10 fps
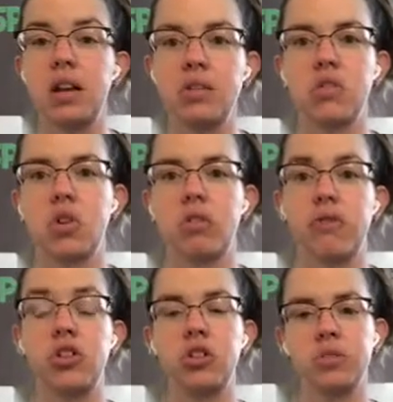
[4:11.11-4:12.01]
so if
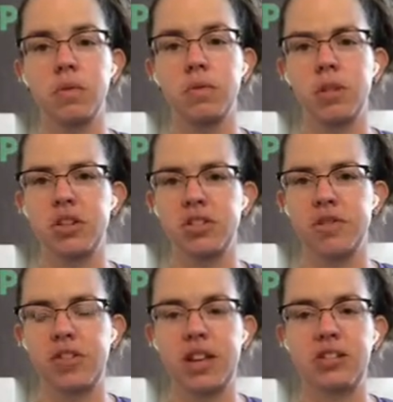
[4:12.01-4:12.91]
you just want to wash your
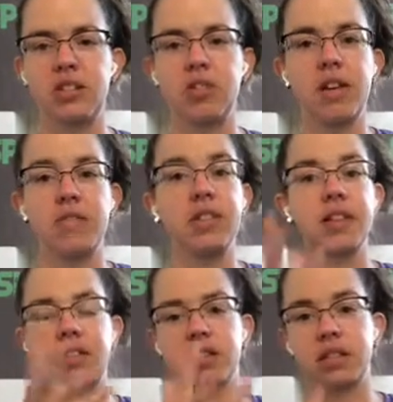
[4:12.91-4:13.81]
face, you don't have this
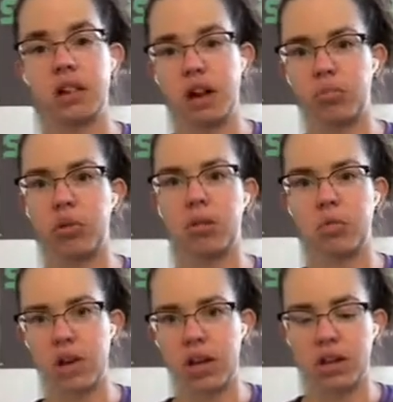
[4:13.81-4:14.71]
sopping,
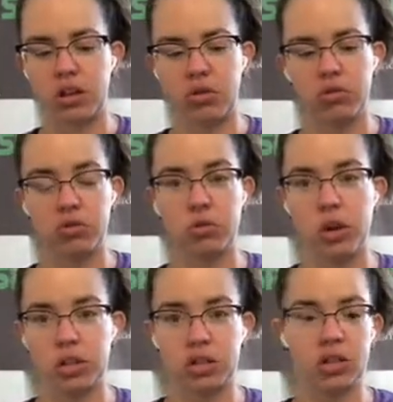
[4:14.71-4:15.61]
wet, huge
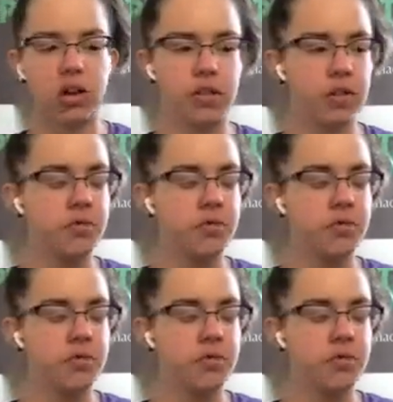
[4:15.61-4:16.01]
washcloth.